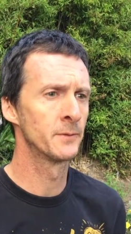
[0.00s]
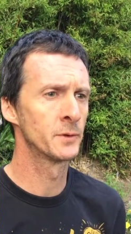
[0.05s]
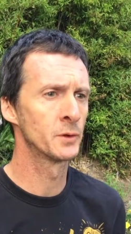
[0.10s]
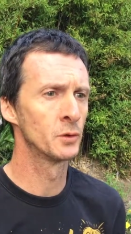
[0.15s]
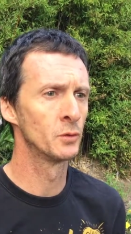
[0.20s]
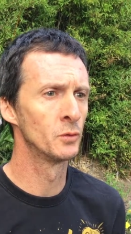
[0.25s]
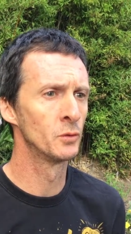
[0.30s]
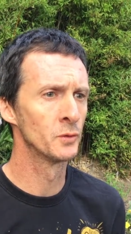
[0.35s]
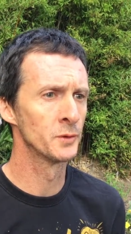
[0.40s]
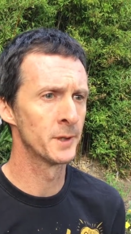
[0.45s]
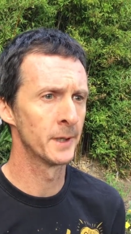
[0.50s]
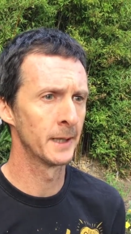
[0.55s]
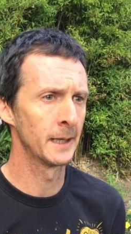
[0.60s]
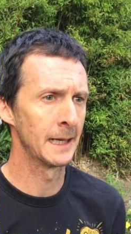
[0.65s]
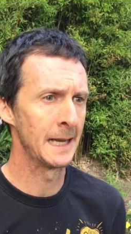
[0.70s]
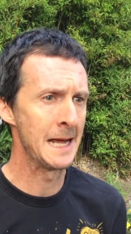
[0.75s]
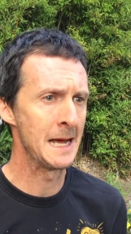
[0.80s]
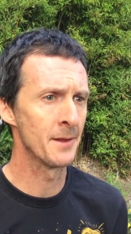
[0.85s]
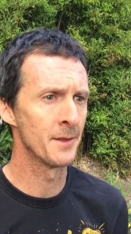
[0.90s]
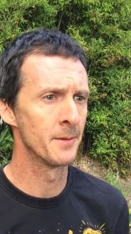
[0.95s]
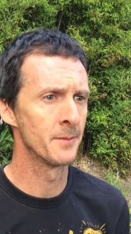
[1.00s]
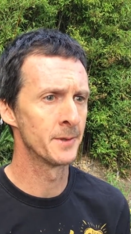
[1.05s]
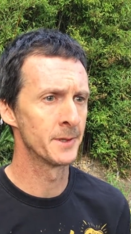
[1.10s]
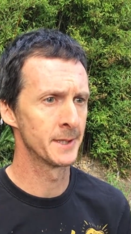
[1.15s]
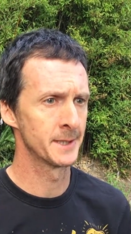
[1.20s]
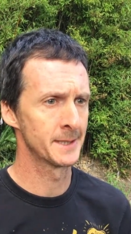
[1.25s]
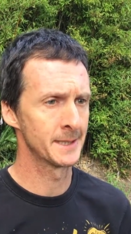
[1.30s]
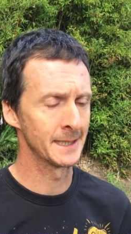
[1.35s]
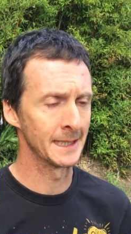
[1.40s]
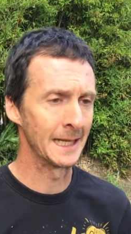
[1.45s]
of tools that allow them
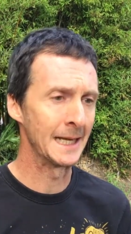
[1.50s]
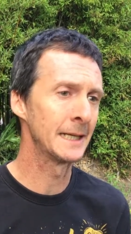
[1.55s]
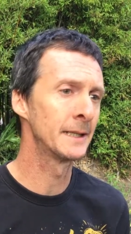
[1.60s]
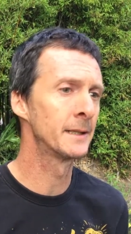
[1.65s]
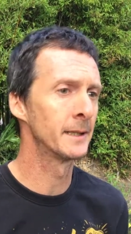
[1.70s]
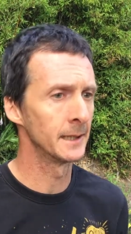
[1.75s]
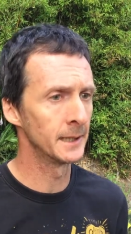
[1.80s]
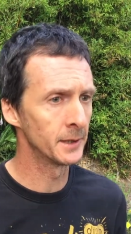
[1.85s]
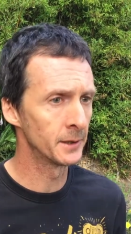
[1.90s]
to select